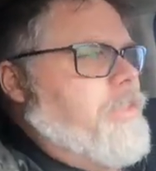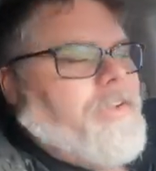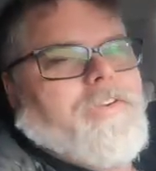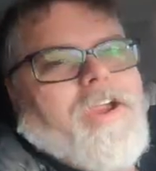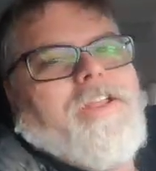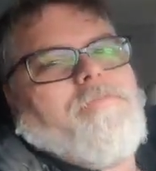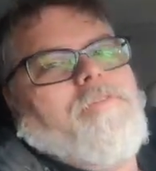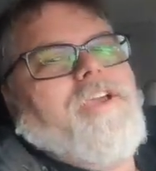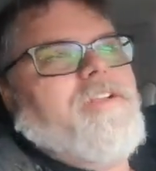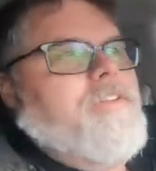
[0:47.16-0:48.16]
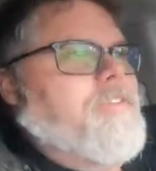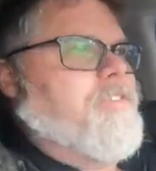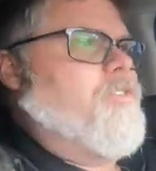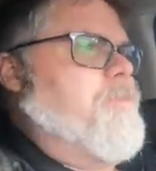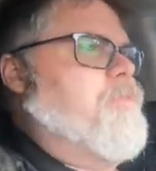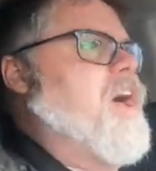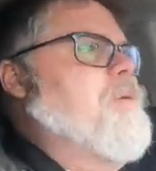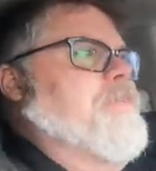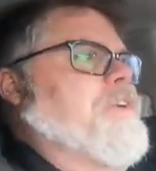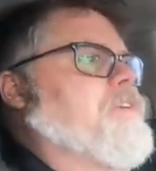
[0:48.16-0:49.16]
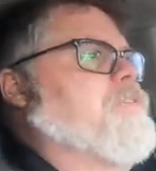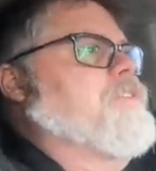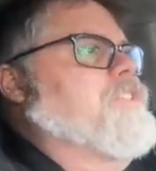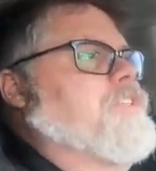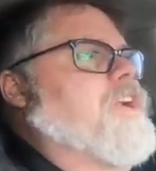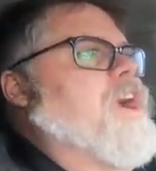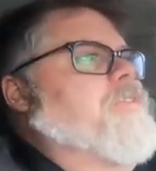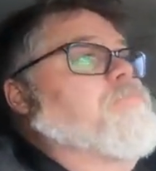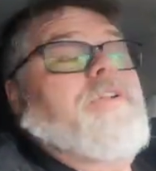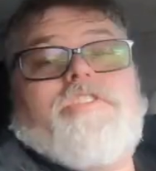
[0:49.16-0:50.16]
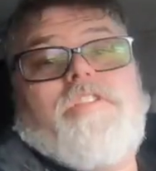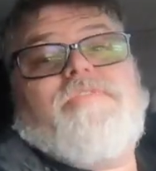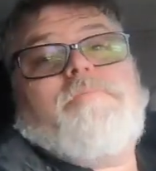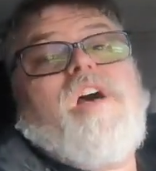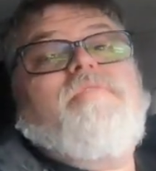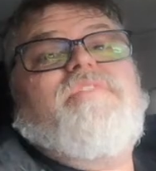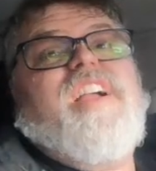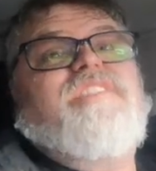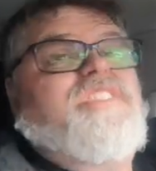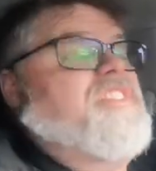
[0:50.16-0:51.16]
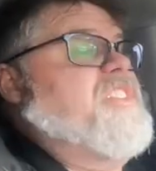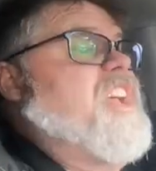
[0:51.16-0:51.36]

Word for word: Not the greatest wood, it's only popular, which is garbage, but it's good for bonfires and